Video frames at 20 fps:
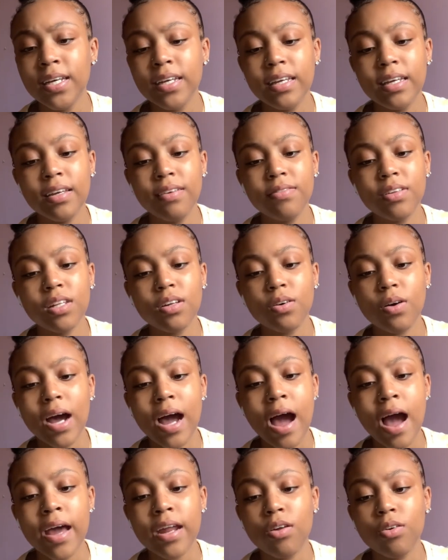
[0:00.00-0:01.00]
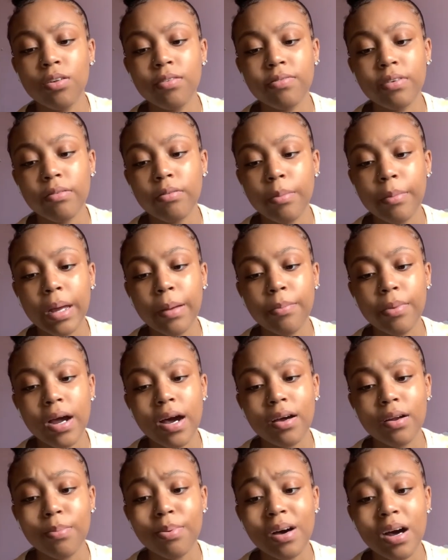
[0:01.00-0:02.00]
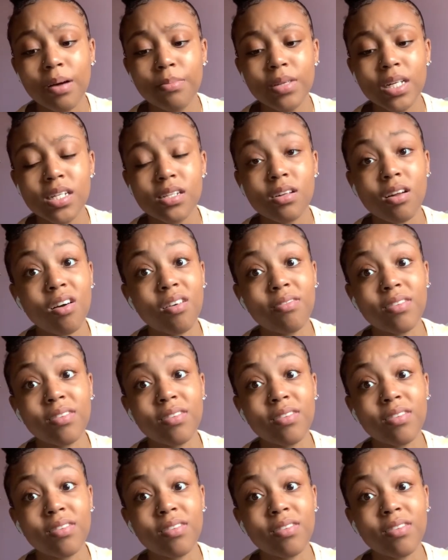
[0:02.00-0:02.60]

even though I don't even remember how to pop this off.